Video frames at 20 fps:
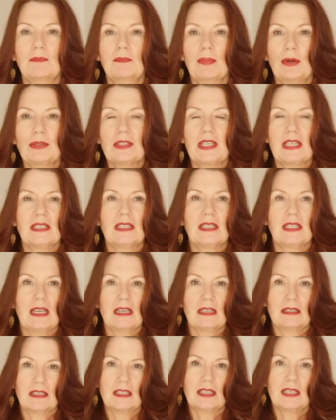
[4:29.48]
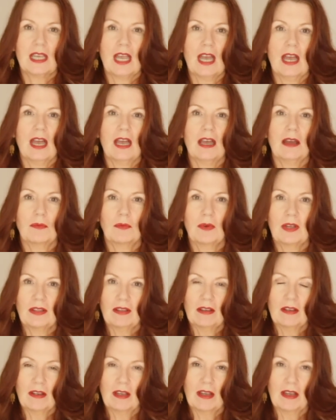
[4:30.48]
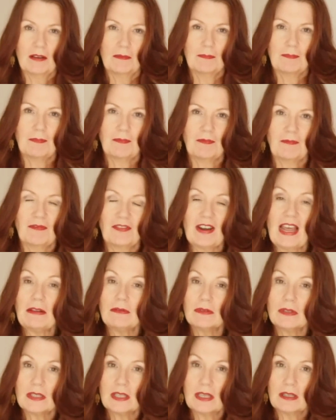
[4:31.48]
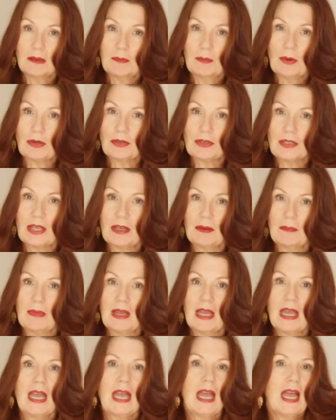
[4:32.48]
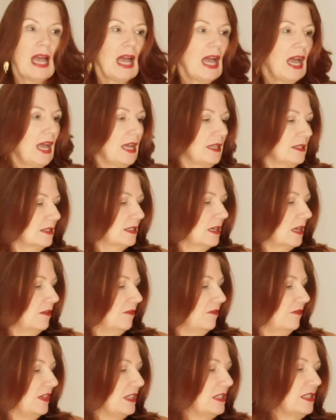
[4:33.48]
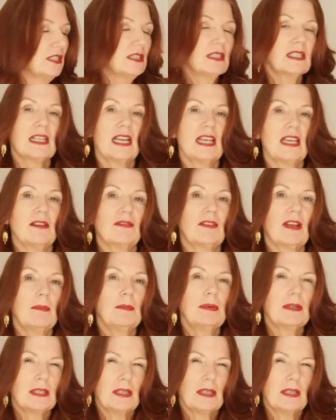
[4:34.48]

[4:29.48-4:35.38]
bodice and skirt with a flounce at the bottom and a fitted sleeve, couple